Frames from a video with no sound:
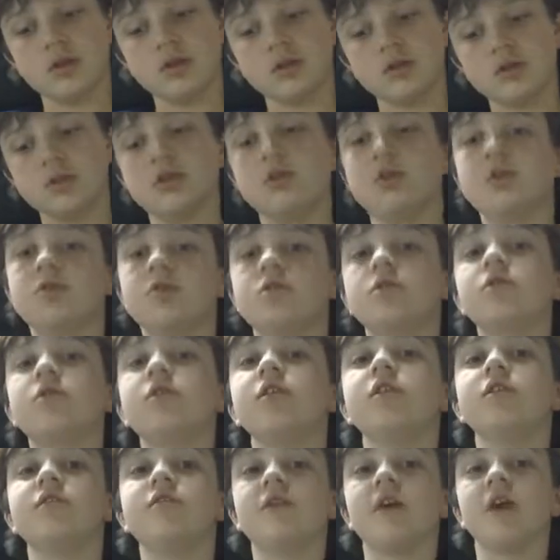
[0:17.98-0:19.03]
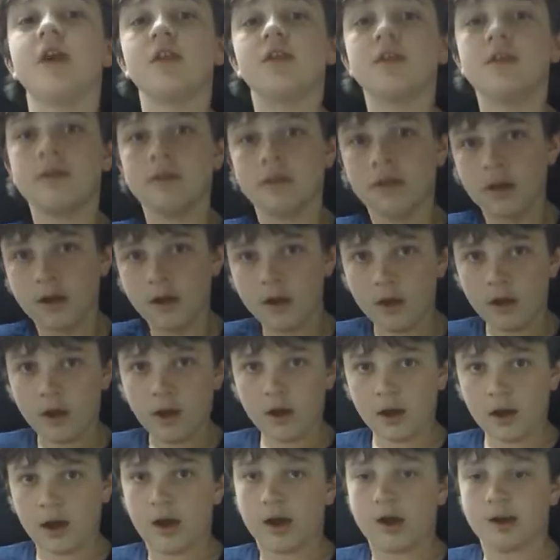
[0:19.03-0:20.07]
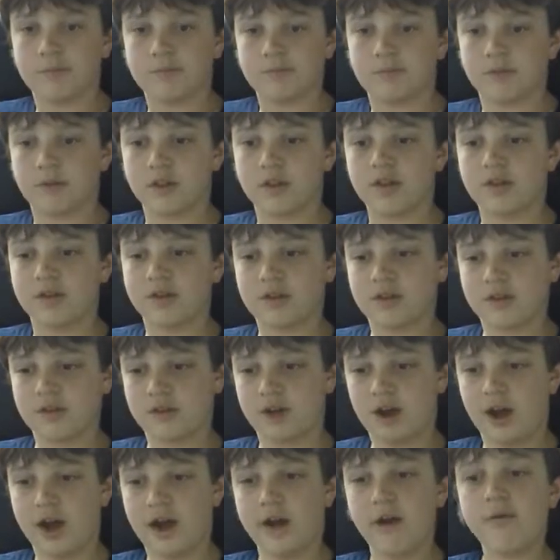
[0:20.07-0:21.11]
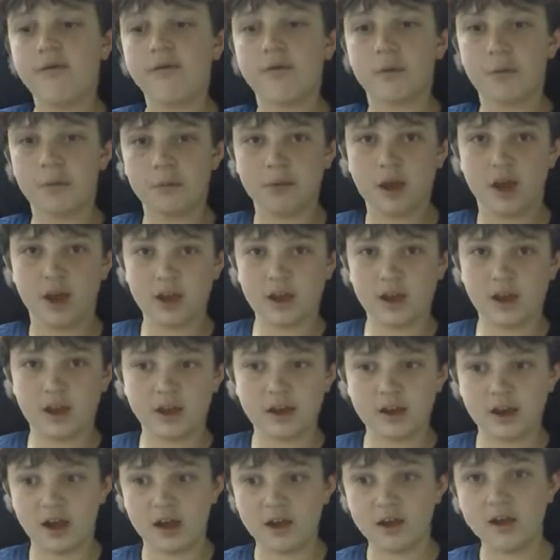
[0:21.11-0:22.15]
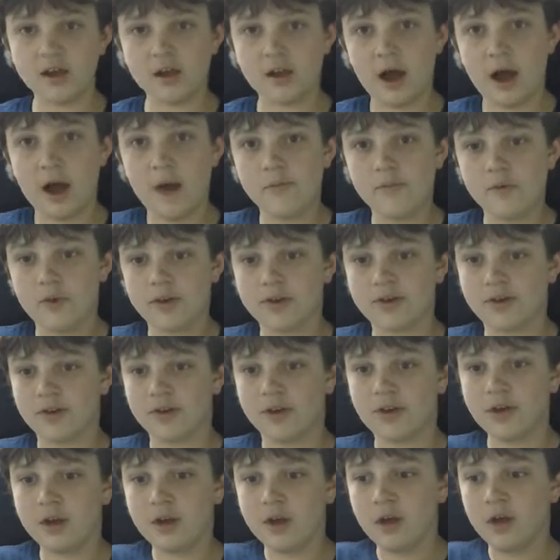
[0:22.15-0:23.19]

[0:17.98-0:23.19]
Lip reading: Just in advance. This is Kyle from KDK Tech, obviously.